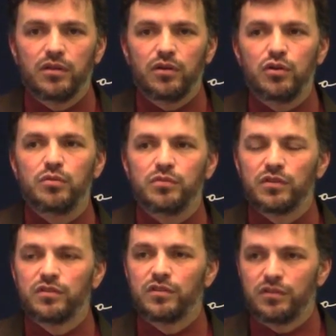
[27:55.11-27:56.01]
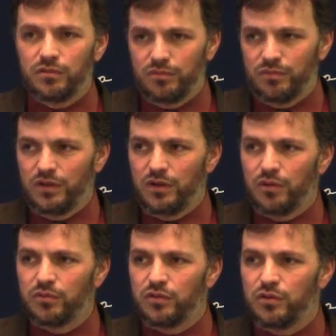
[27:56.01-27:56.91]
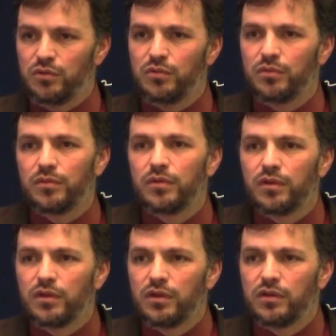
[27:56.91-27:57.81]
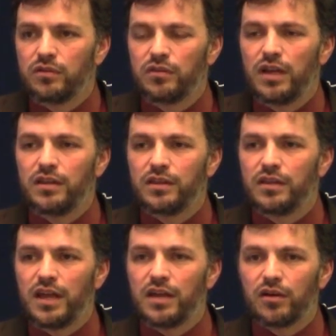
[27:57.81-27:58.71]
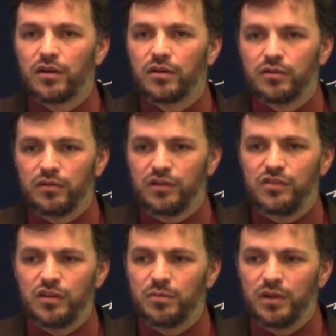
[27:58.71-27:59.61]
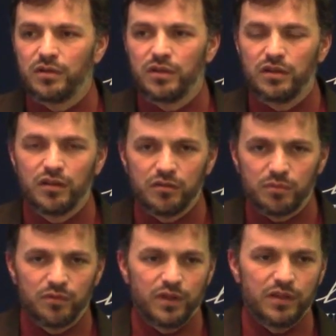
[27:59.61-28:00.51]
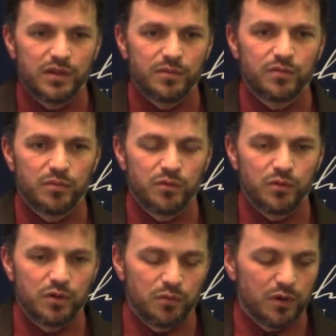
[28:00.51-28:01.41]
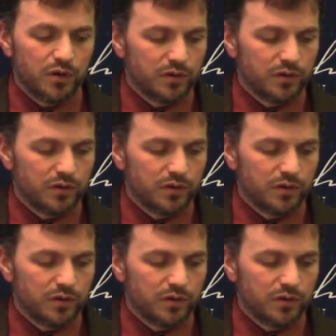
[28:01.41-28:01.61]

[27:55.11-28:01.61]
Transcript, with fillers: hoop just to, you know, to say that they are legitimate. It doesn't prevent them from doing work.